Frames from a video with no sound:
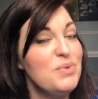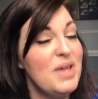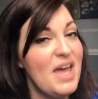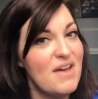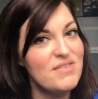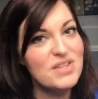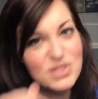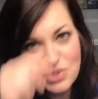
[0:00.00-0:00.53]
We
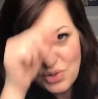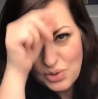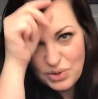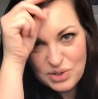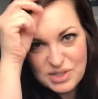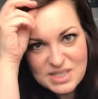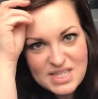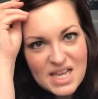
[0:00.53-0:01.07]
haven't
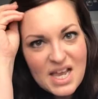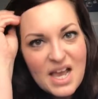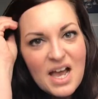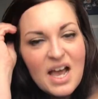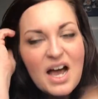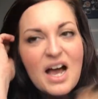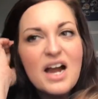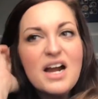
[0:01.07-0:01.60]
told
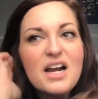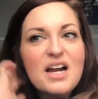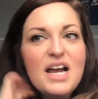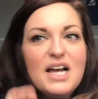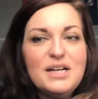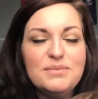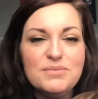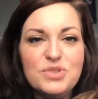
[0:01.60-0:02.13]
our
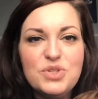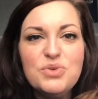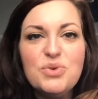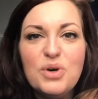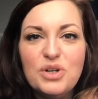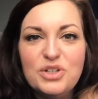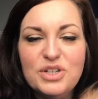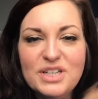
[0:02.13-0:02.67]
um, two
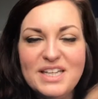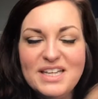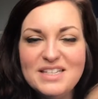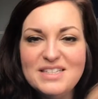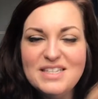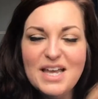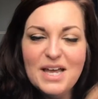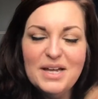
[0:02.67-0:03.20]
older
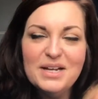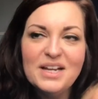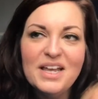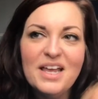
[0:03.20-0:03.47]
kids yet.